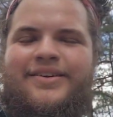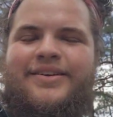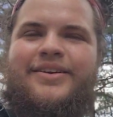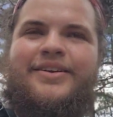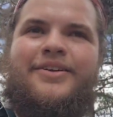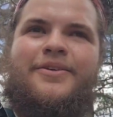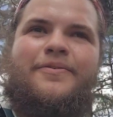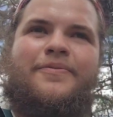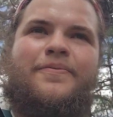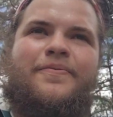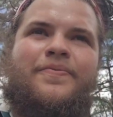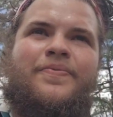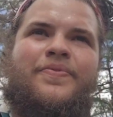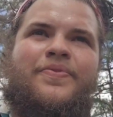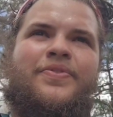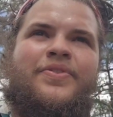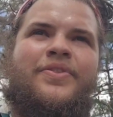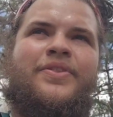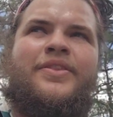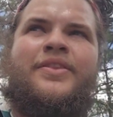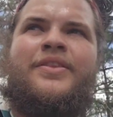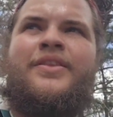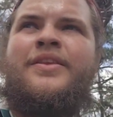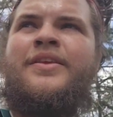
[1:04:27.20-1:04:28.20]
miles to
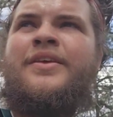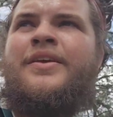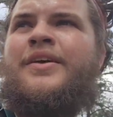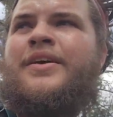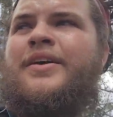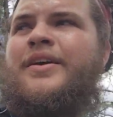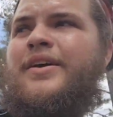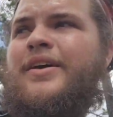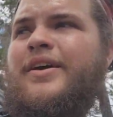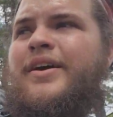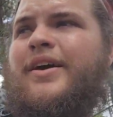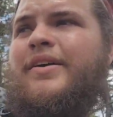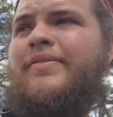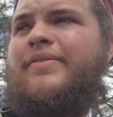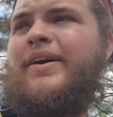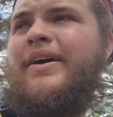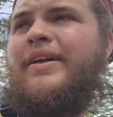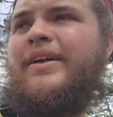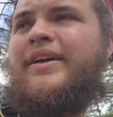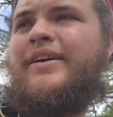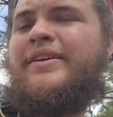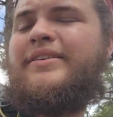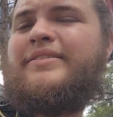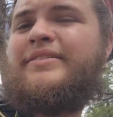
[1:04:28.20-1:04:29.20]
go. Yeah,
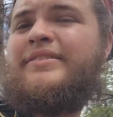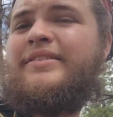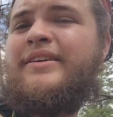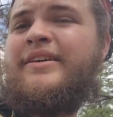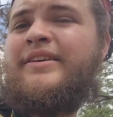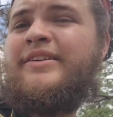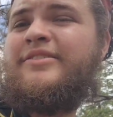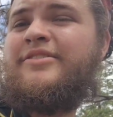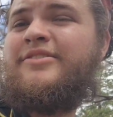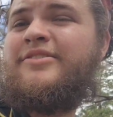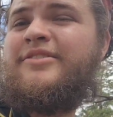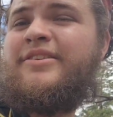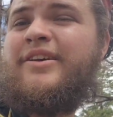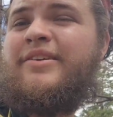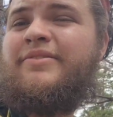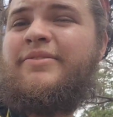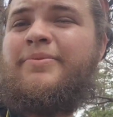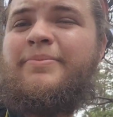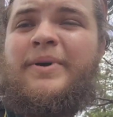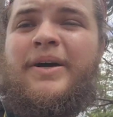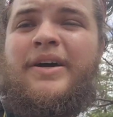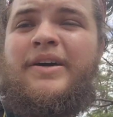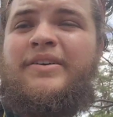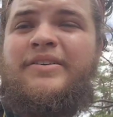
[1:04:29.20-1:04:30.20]
about like six or
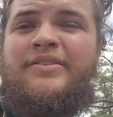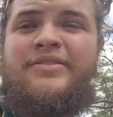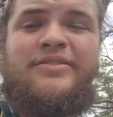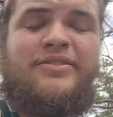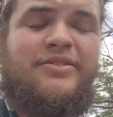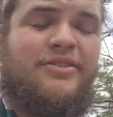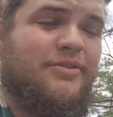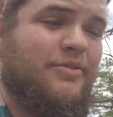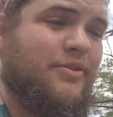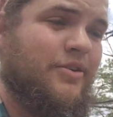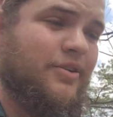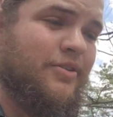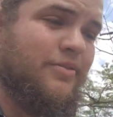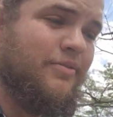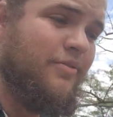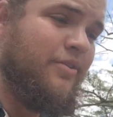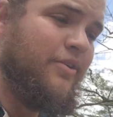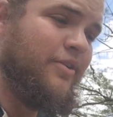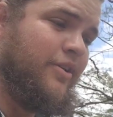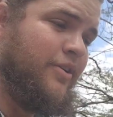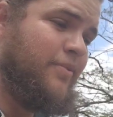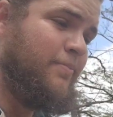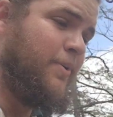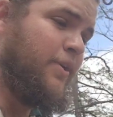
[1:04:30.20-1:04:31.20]
seven miles. So we're,
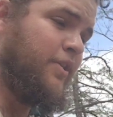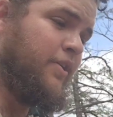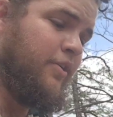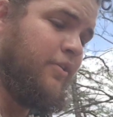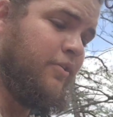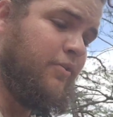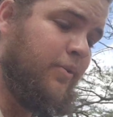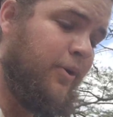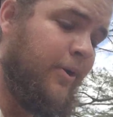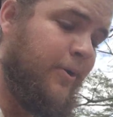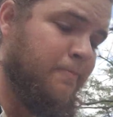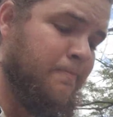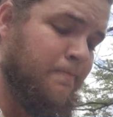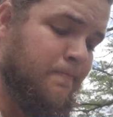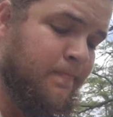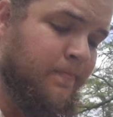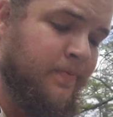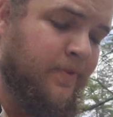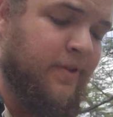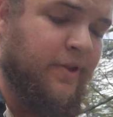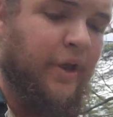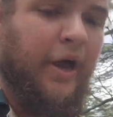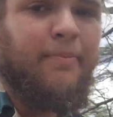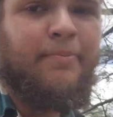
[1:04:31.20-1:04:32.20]
we're going to be there quick.
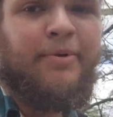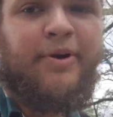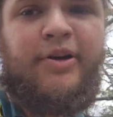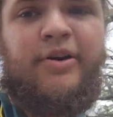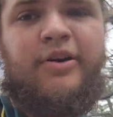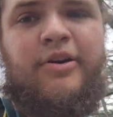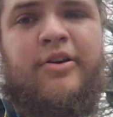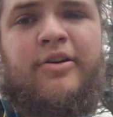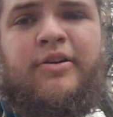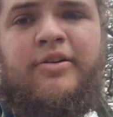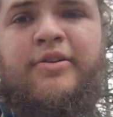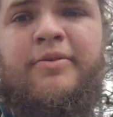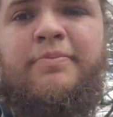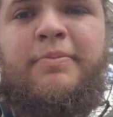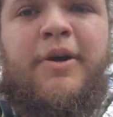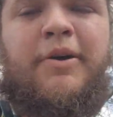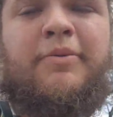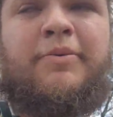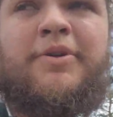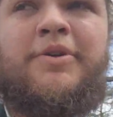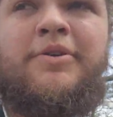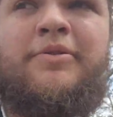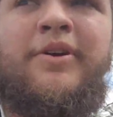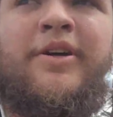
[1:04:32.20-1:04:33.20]
I'm going to call the
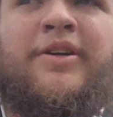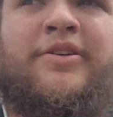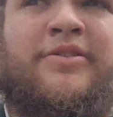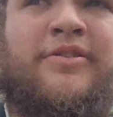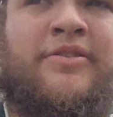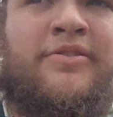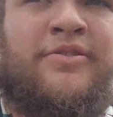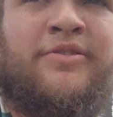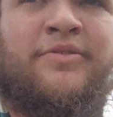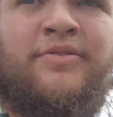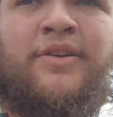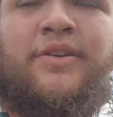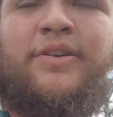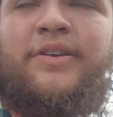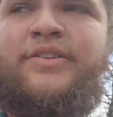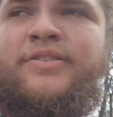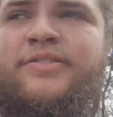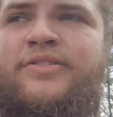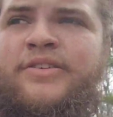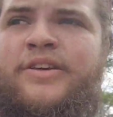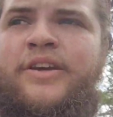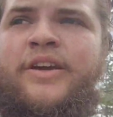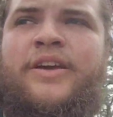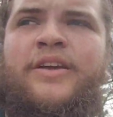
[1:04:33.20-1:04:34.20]
barbecue restaurant they'll let
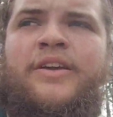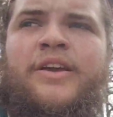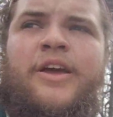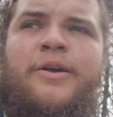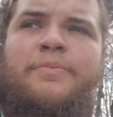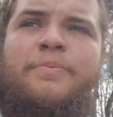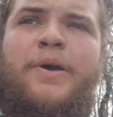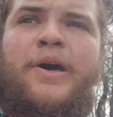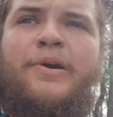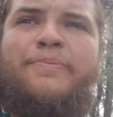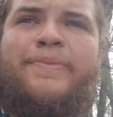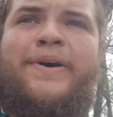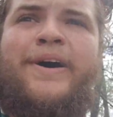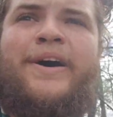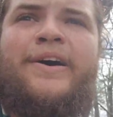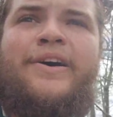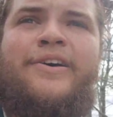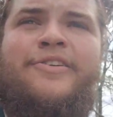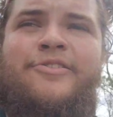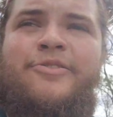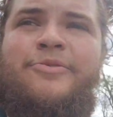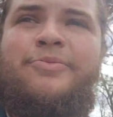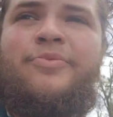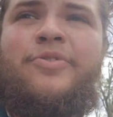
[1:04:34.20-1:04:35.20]
us camp out
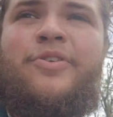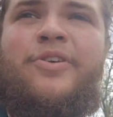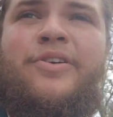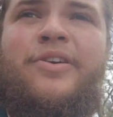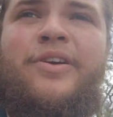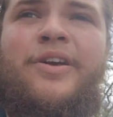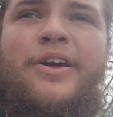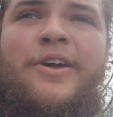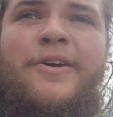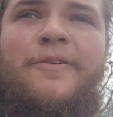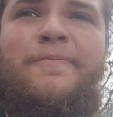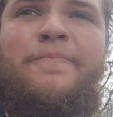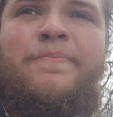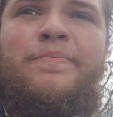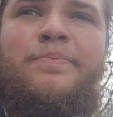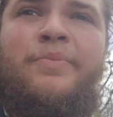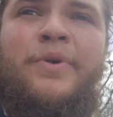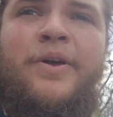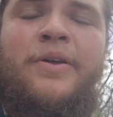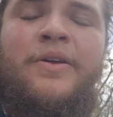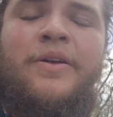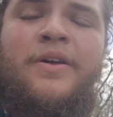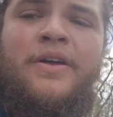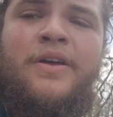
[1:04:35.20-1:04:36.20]
behind them for a night.
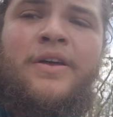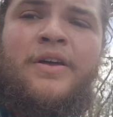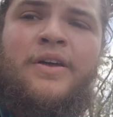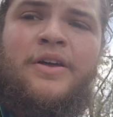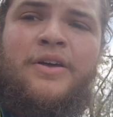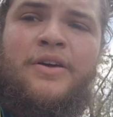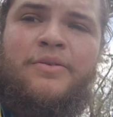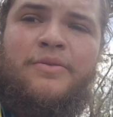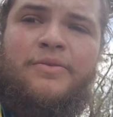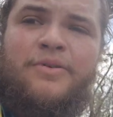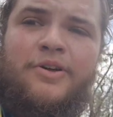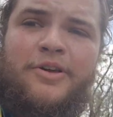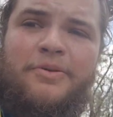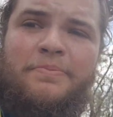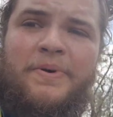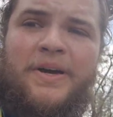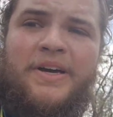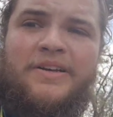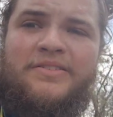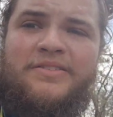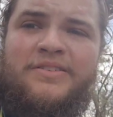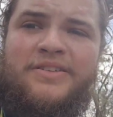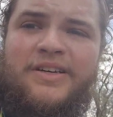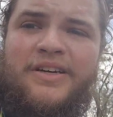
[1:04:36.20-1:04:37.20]
But we'll get
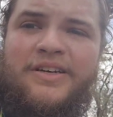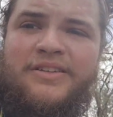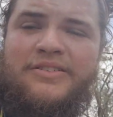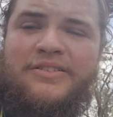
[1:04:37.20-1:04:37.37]
back to you we